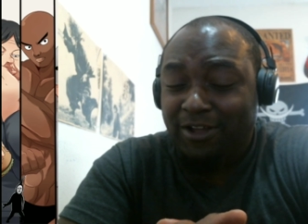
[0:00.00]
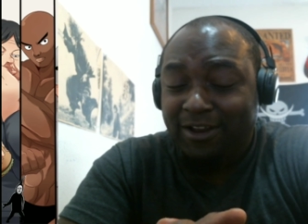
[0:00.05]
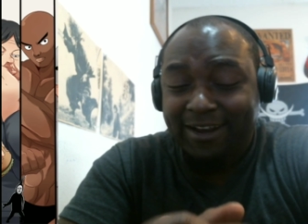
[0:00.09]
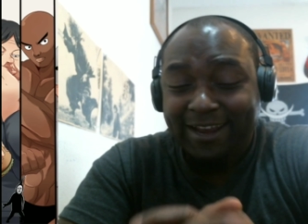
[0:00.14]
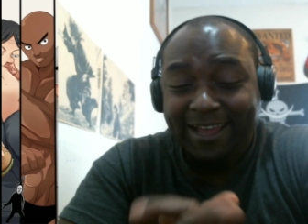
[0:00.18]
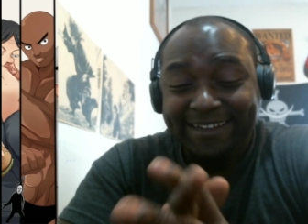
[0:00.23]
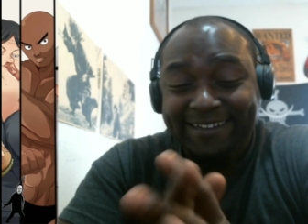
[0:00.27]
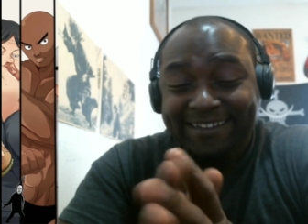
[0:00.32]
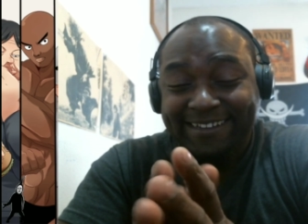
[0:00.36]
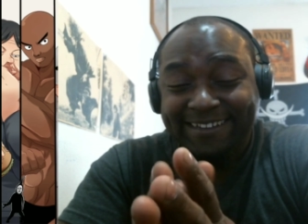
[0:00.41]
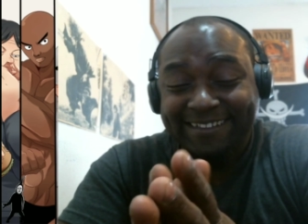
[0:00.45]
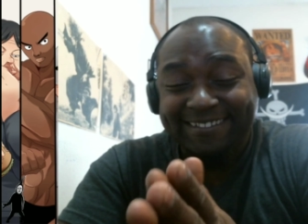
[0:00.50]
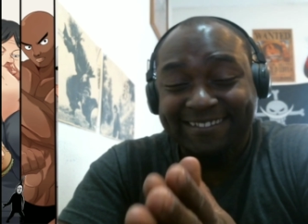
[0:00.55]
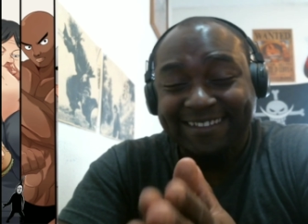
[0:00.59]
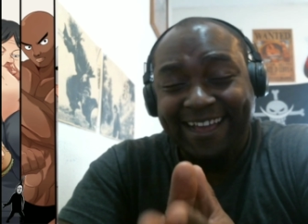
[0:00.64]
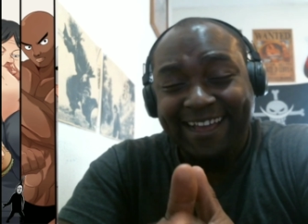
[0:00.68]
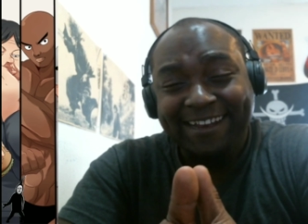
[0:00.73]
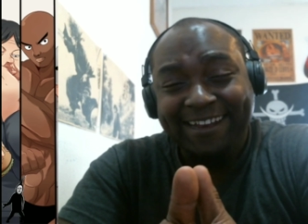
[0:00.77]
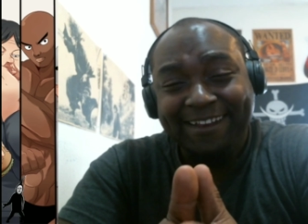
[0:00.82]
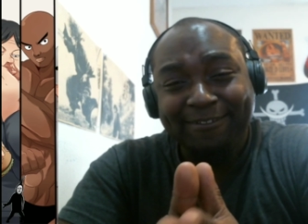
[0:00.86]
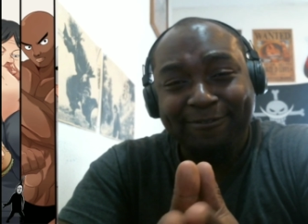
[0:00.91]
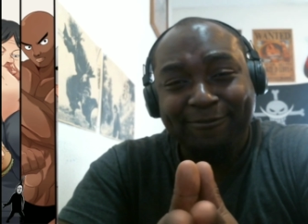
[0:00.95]
like
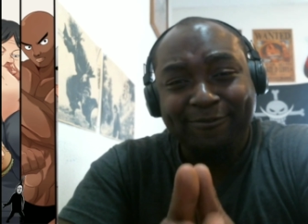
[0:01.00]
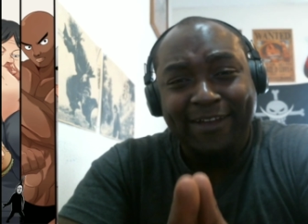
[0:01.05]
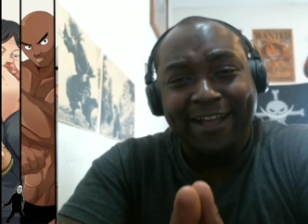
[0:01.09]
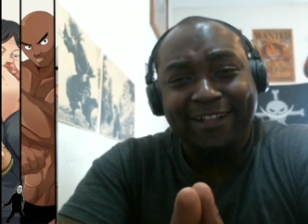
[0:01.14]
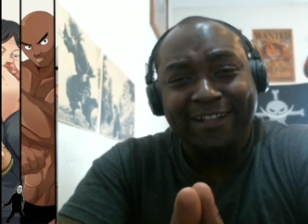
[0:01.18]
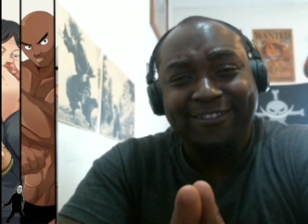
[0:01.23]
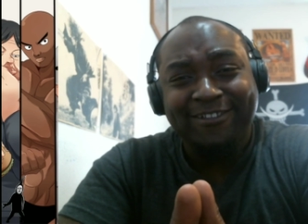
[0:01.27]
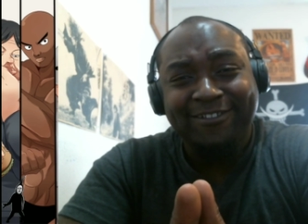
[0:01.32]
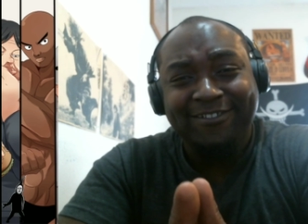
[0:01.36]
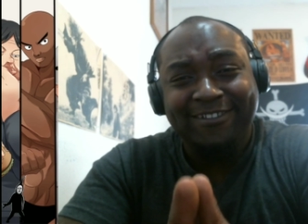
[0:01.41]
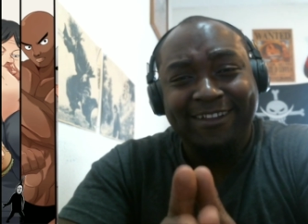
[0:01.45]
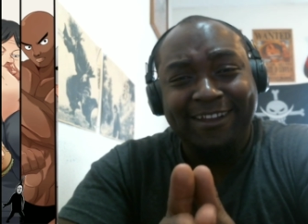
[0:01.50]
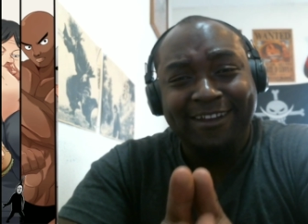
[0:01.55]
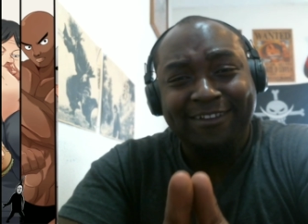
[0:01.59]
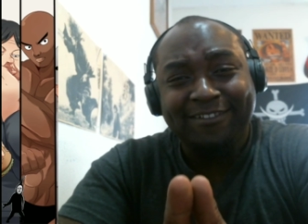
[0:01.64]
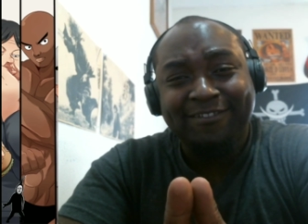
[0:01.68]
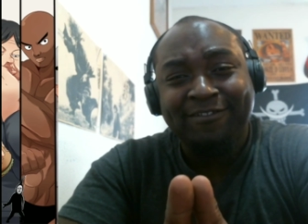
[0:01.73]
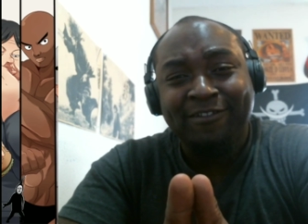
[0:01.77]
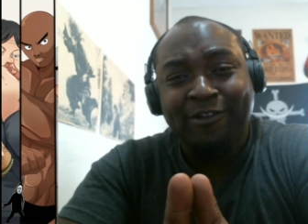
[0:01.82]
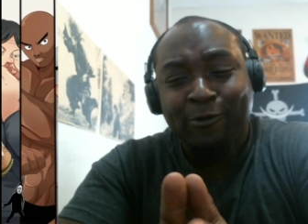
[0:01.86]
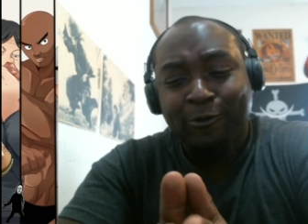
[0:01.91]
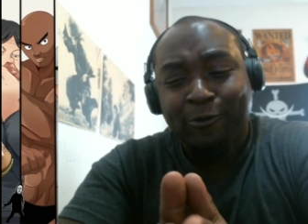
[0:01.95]
deciding factor to let
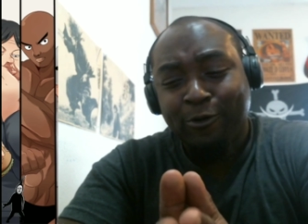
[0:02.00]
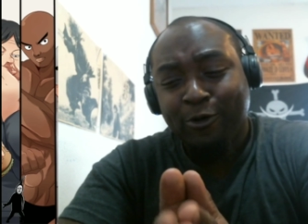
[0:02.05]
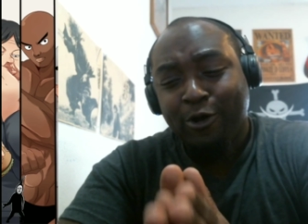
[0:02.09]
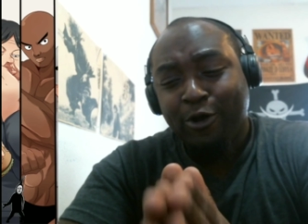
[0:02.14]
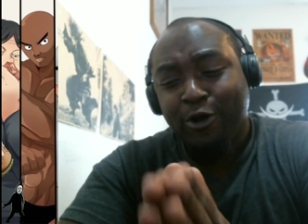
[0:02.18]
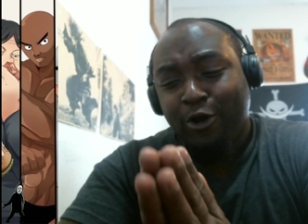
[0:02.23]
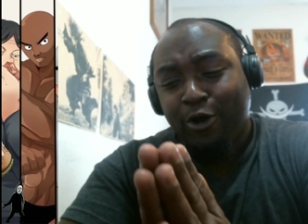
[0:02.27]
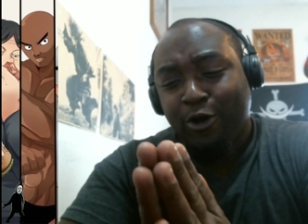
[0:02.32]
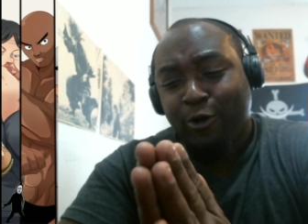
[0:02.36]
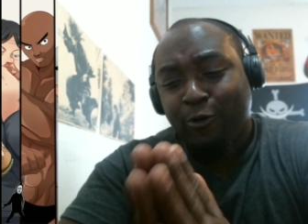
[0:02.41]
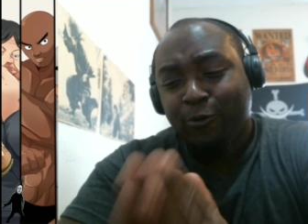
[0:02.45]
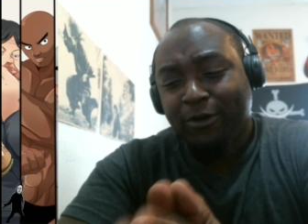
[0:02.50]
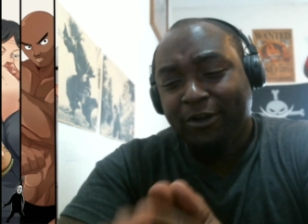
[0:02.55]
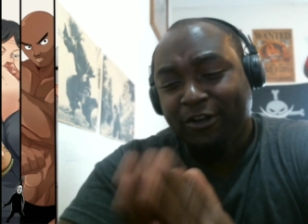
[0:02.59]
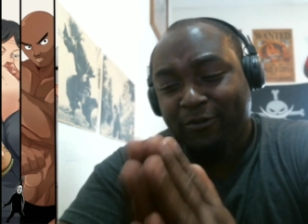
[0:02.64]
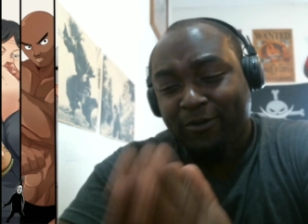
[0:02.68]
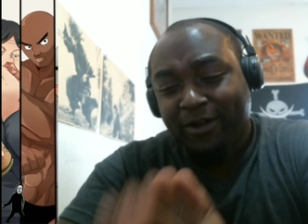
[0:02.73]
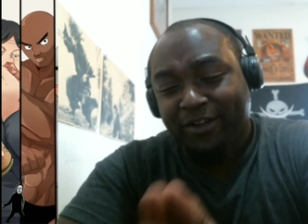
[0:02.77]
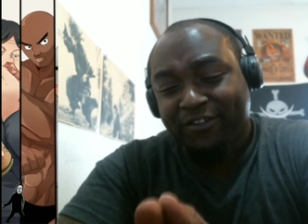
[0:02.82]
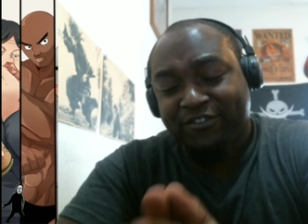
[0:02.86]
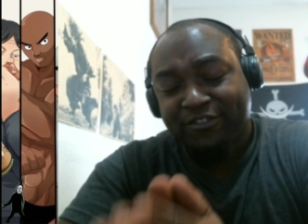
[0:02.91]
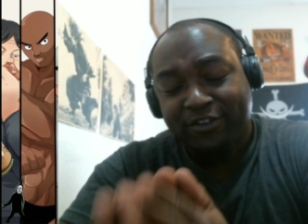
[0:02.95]
us know what
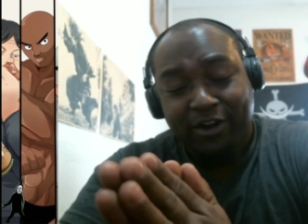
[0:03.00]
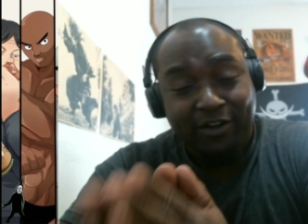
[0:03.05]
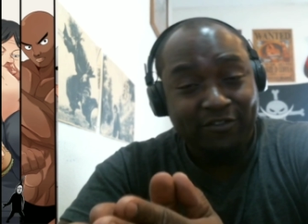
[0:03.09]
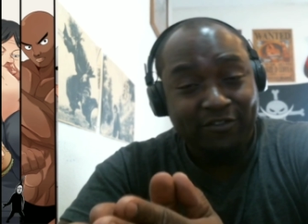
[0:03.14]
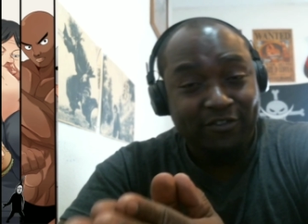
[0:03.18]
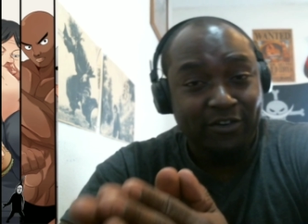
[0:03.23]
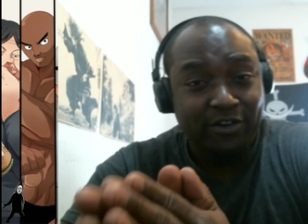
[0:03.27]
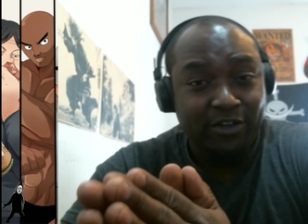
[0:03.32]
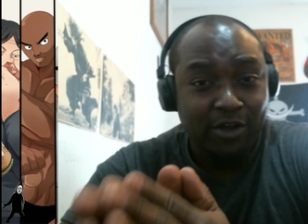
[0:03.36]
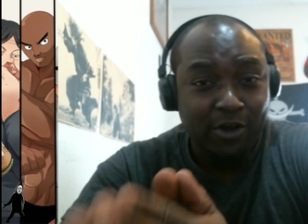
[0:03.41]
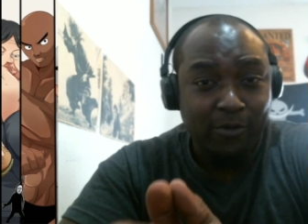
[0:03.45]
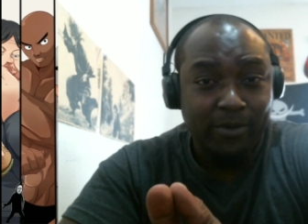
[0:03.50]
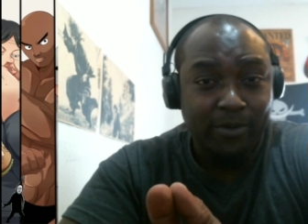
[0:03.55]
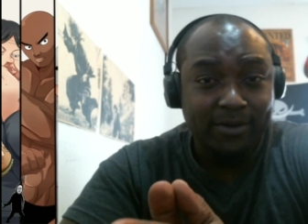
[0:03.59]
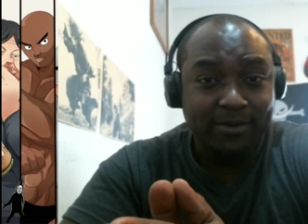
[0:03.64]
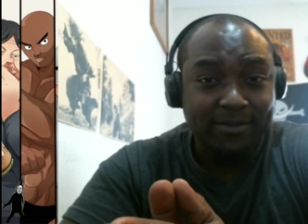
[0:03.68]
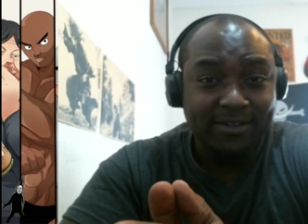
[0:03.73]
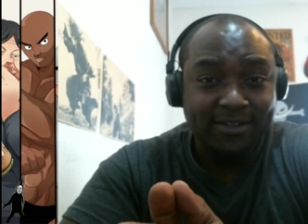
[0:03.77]
direction arts is going.